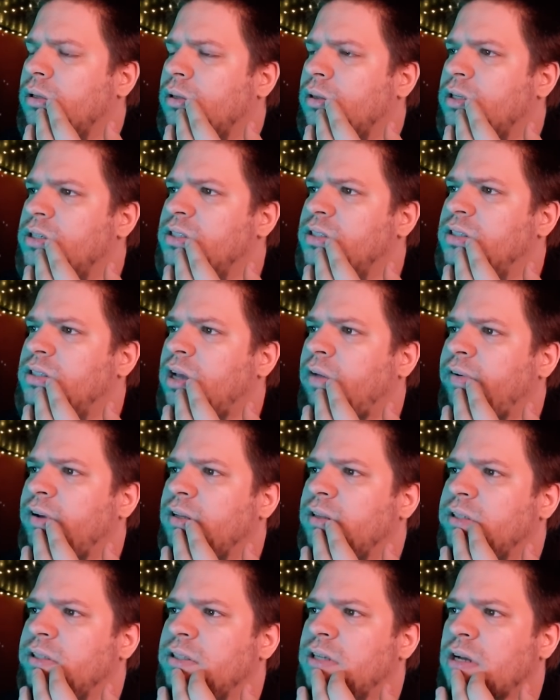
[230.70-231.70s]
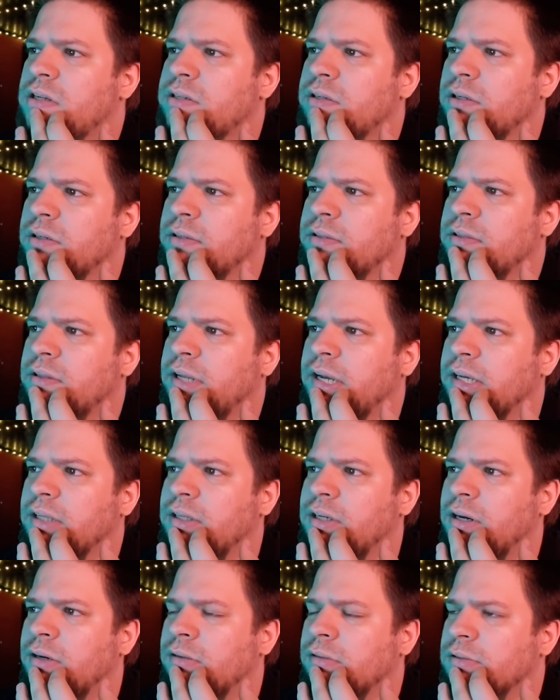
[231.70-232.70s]
This definitely does look like
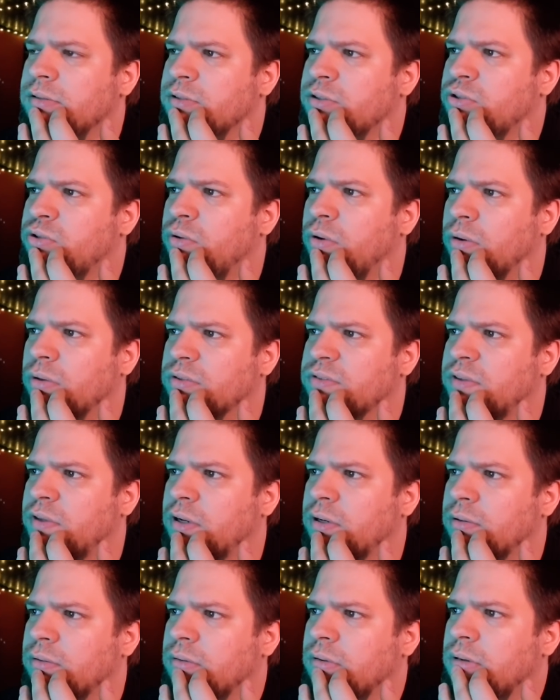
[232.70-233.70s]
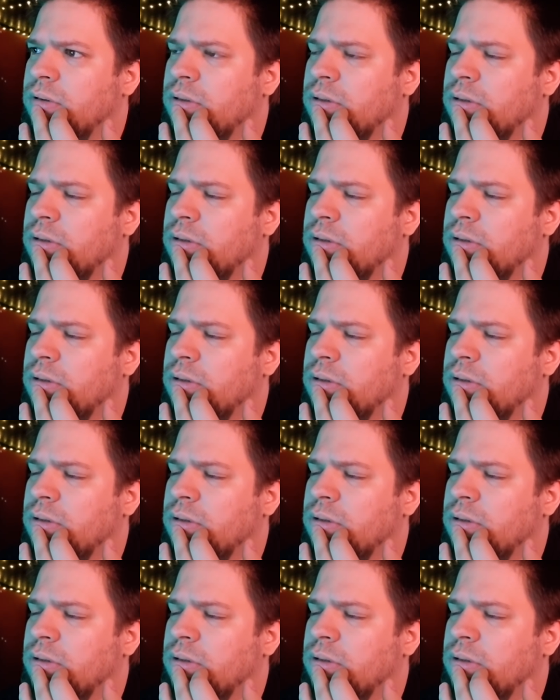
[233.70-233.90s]
the Elder Scrolls, though.